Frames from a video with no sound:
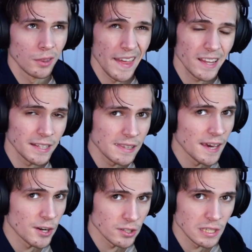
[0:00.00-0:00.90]
likely
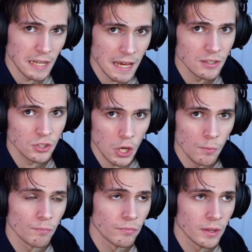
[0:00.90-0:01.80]
later today,
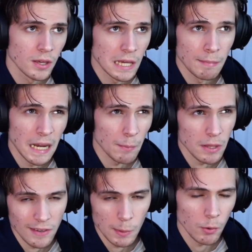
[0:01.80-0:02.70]
so it might not
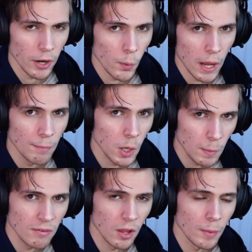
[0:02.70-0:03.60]
be available right away, but it'll
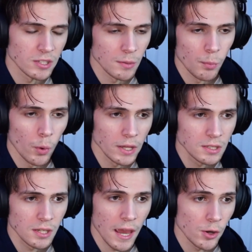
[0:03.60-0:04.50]
be available at some
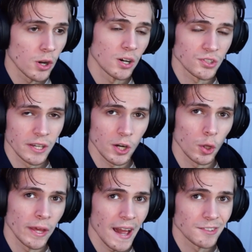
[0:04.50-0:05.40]
point, and you can also get
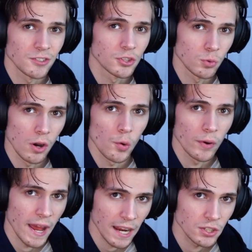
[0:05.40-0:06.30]
early access to other
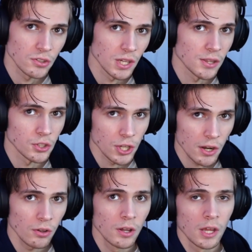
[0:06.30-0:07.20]
reactions on the
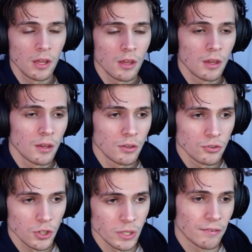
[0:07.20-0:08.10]
channel,
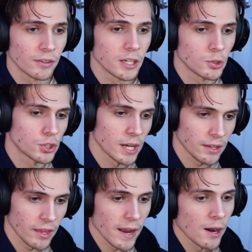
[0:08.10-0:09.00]
so definitely go
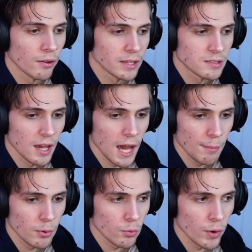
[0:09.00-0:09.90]
check that out. Let's
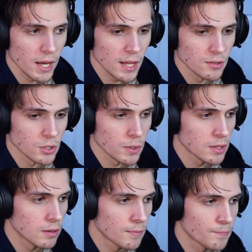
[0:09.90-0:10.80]
hop right into it.